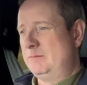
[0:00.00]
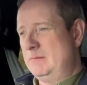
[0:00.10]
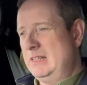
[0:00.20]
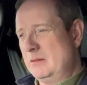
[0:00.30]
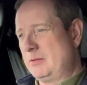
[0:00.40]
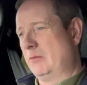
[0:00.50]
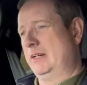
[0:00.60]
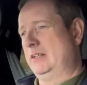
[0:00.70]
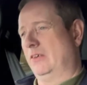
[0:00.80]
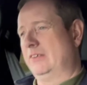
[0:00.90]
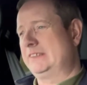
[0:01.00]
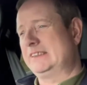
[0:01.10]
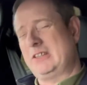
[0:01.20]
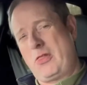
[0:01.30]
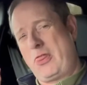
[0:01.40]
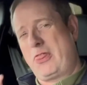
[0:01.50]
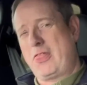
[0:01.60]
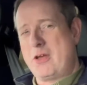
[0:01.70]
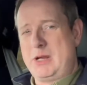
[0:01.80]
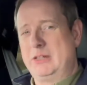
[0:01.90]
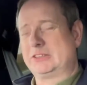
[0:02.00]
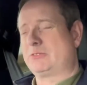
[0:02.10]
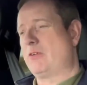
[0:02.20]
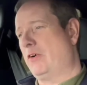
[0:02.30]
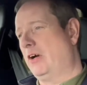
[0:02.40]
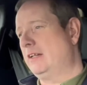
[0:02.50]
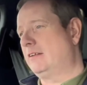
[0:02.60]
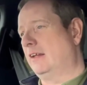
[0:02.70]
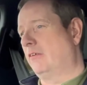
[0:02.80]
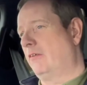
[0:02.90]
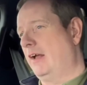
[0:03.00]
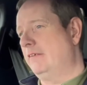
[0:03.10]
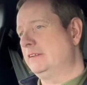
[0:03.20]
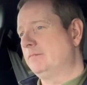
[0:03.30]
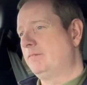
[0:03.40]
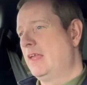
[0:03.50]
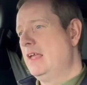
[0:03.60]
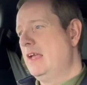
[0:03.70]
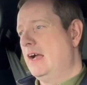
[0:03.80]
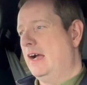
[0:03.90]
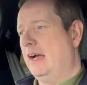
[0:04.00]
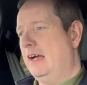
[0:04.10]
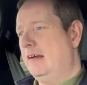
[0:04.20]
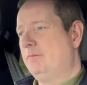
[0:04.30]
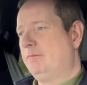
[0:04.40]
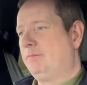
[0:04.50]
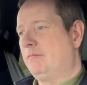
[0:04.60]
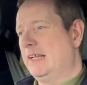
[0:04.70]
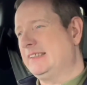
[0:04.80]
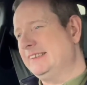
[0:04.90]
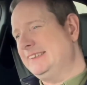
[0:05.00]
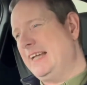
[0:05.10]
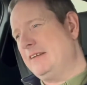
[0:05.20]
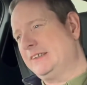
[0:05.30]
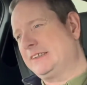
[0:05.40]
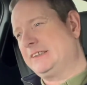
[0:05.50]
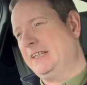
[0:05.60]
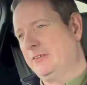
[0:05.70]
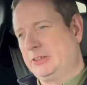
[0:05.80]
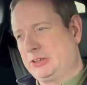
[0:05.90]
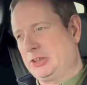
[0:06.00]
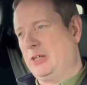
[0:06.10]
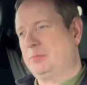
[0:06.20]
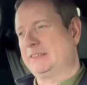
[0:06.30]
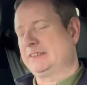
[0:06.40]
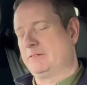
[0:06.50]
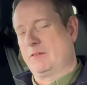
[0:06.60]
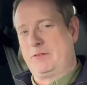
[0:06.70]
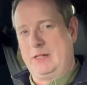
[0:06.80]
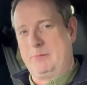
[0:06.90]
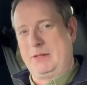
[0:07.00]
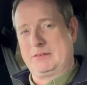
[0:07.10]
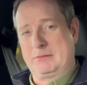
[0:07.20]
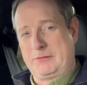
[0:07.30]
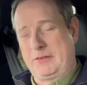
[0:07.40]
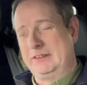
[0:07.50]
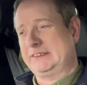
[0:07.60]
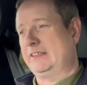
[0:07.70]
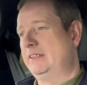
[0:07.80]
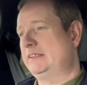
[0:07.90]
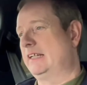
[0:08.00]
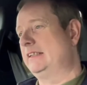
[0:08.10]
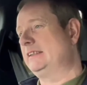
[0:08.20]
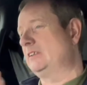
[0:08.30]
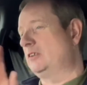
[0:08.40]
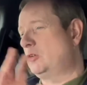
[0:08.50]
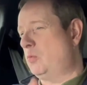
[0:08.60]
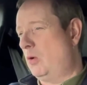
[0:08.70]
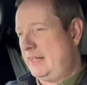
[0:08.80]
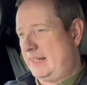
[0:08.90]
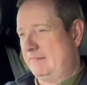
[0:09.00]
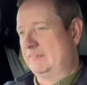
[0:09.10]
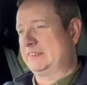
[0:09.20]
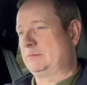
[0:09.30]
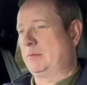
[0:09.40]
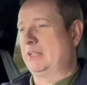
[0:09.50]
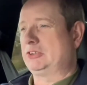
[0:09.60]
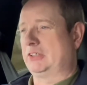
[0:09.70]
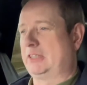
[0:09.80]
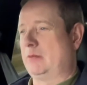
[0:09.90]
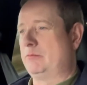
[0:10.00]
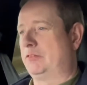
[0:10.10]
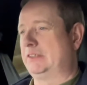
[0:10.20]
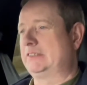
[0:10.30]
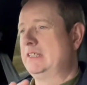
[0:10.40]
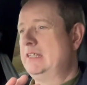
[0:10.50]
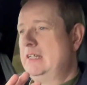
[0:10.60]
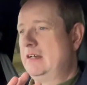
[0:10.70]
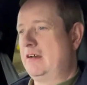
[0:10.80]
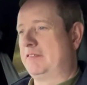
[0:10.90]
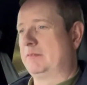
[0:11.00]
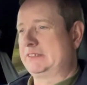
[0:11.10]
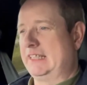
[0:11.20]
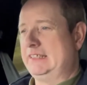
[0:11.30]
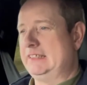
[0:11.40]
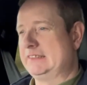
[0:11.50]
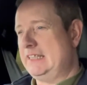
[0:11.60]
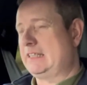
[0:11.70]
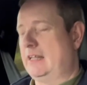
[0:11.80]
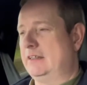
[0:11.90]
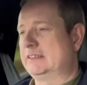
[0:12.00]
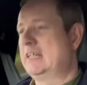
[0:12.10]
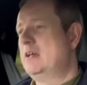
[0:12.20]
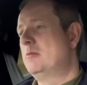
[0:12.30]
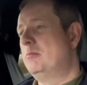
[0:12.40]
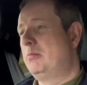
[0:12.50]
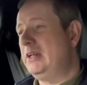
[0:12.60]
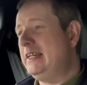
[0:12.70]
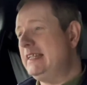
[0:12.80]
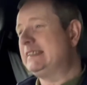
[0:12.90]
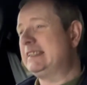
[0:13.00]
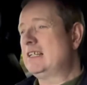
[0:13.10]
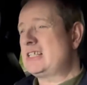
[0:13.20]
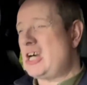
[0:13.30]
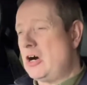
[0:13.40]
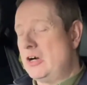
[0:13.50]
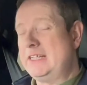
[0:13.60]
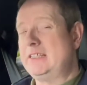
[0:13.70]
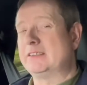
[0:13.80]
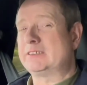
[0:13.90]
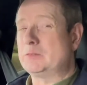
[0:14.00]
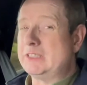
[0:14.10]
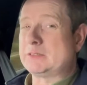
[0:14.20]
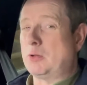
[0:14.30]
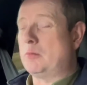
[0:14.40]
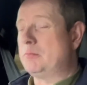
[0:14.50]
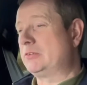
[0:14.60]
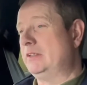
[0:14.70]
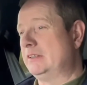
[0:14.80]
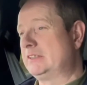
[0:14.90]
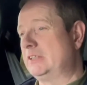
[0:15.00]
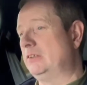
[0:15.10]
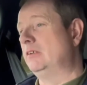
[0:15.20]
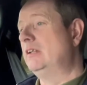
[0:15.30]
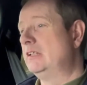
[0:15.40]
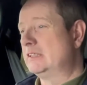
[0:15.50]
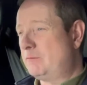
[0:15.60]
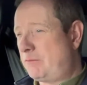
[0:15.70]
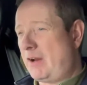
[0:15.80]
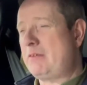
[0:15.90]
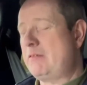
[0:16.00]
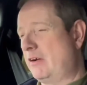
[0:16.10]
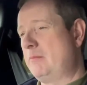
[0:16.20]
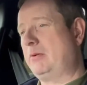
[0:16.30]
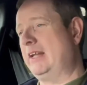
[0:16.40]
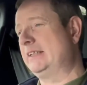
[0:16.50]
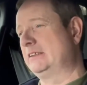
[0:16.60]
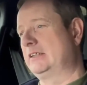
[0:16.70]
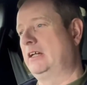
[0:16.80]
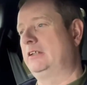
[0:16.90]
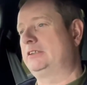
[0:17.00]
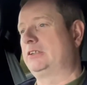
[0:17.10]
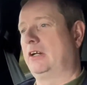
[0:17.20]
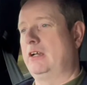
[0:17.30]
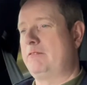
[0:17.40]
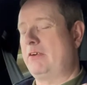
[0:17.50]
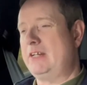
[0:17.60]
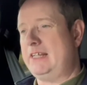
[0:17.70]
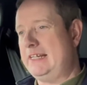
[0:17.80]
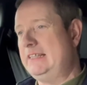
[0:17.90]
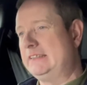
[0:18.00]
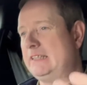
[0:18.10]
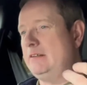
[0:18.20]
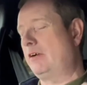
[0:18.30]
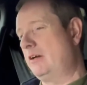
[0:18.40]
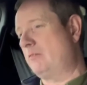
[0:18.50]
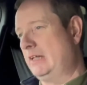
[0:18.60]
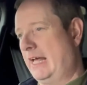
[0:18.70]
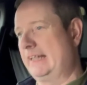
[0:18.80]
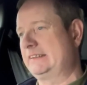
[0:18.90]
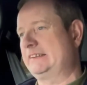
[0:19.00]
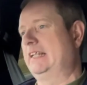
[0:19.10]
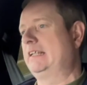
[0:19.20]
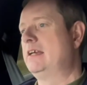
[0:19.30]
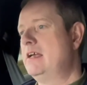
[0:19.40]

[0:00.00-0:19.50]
A little bit of wind noise. It's not the most refined thing around. It doesn't have the steering sharpness of the BMW 5 Series, and it doesn't quite have the suspension comfort of the Mercedes E-Class, but it is in a kind of sweet spot between the two. It's a very, very pleasant car to drive, very easy, very relaxing.